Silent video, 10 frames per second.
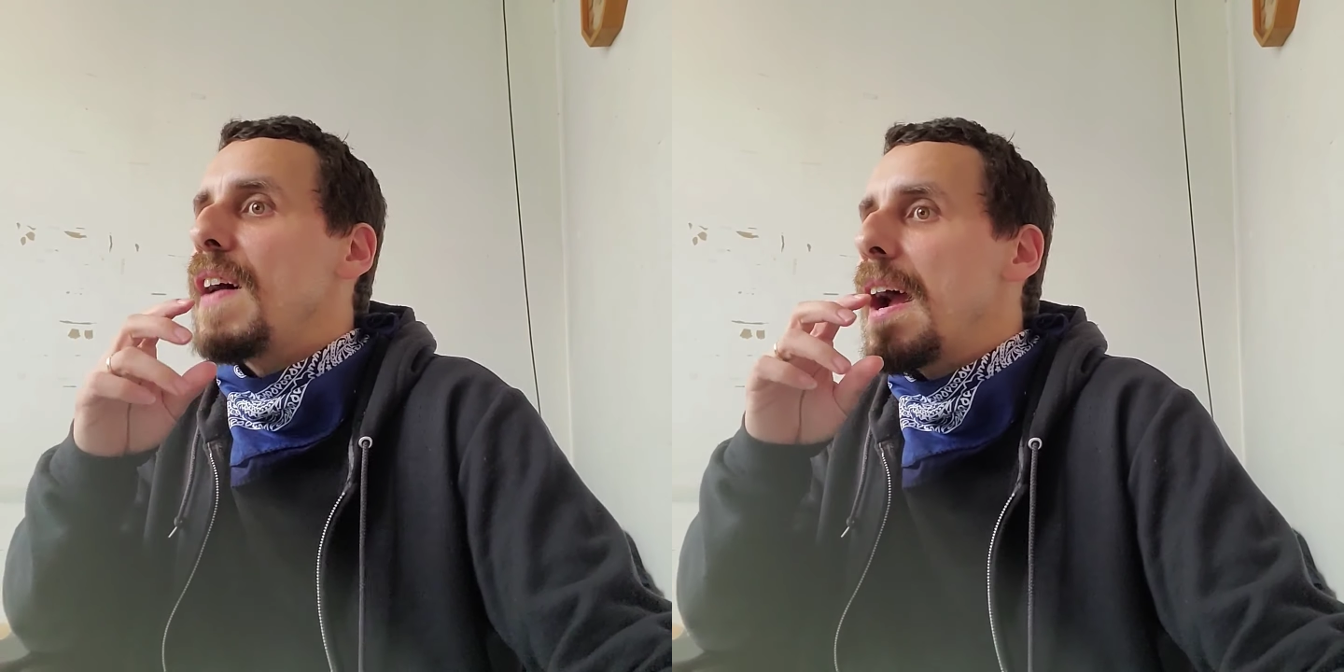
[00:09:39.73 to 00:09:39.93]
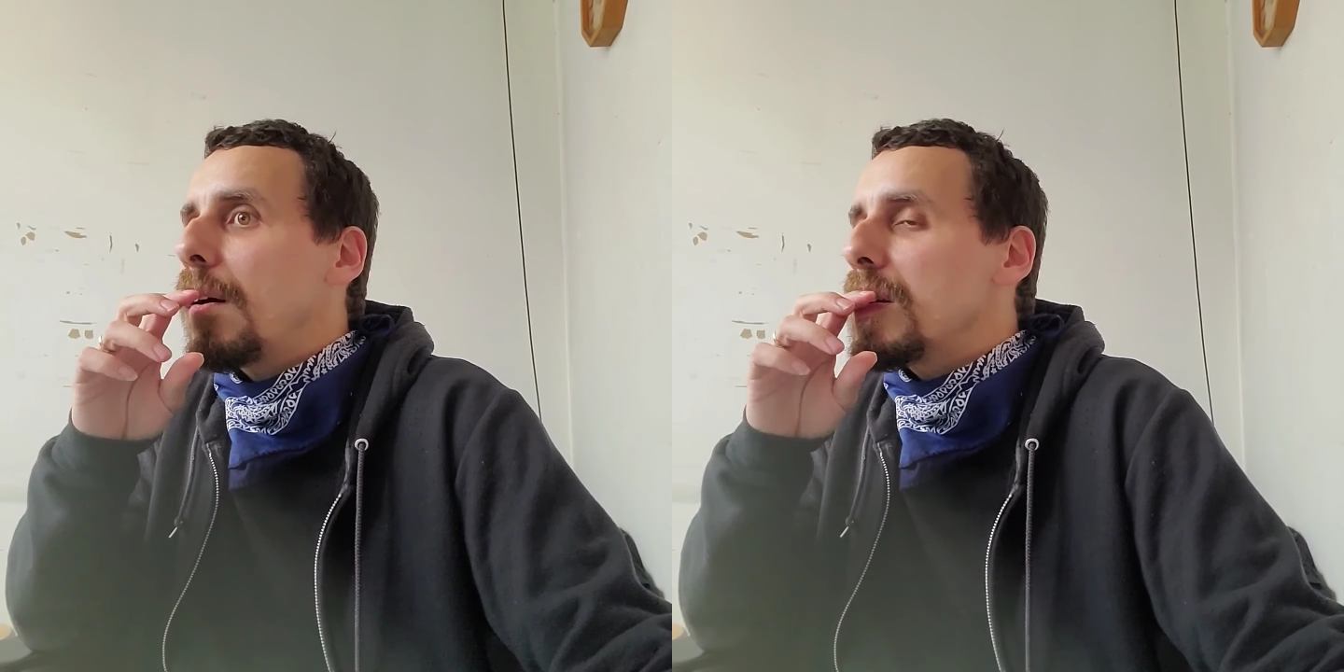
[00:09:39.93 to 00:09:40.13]

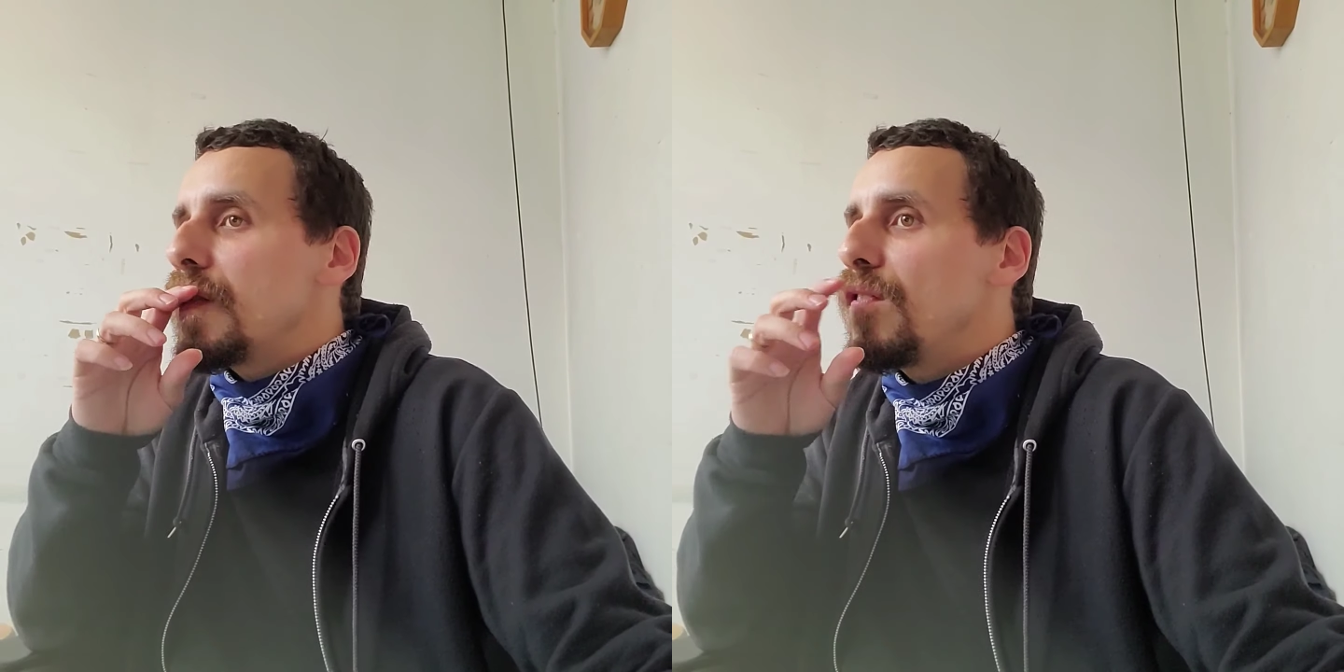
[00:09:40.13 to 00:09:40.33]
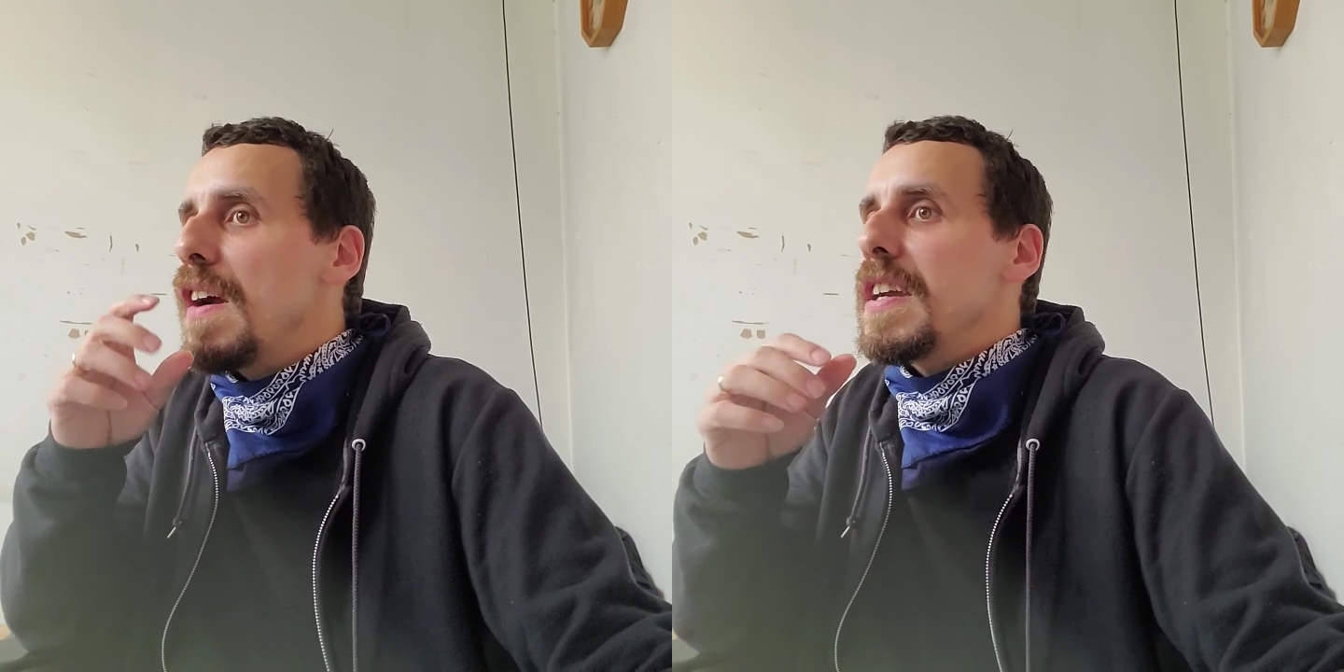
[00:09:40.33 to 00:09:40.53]

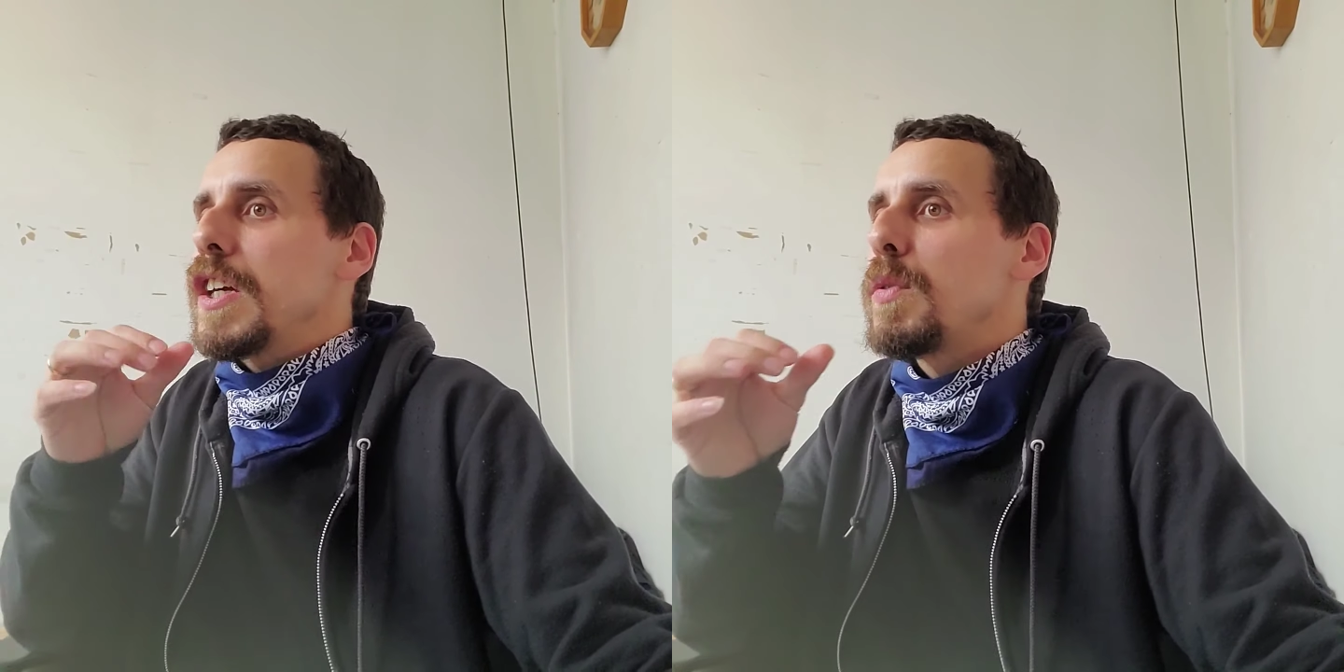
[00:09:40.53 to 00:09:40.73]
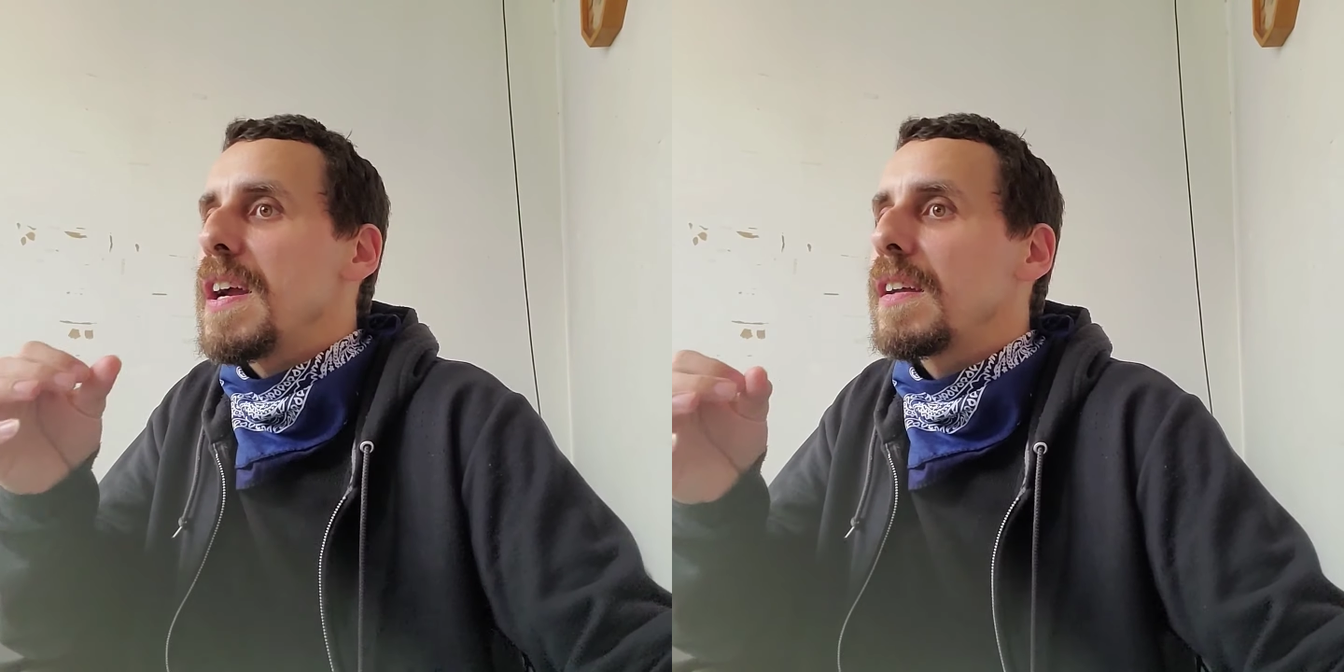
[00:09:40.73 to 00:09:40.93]
virus very
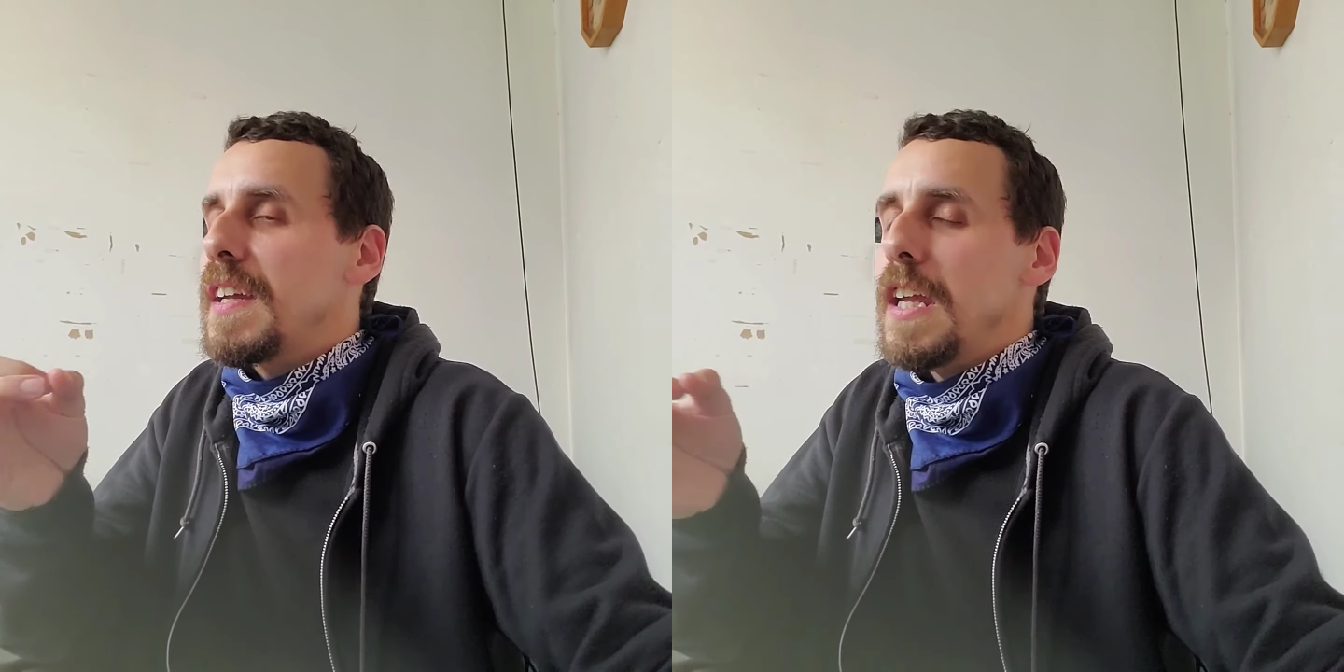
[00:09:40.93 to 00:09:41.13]
quickly,